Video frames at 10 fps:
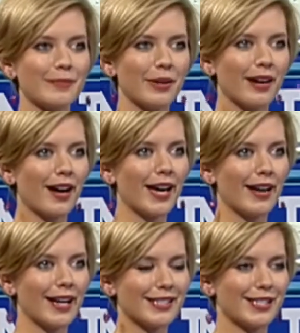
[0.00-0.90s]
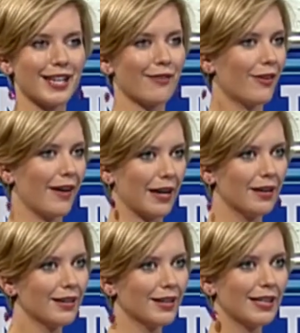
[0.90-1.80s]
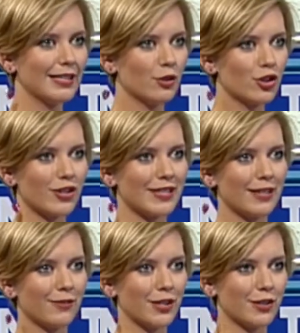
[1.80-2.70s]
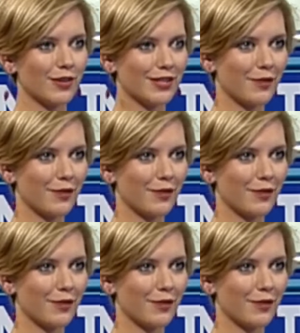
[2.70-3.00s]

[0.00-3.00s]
But yes. I, I said, yeah, fine, as long as you send a photo of yourselves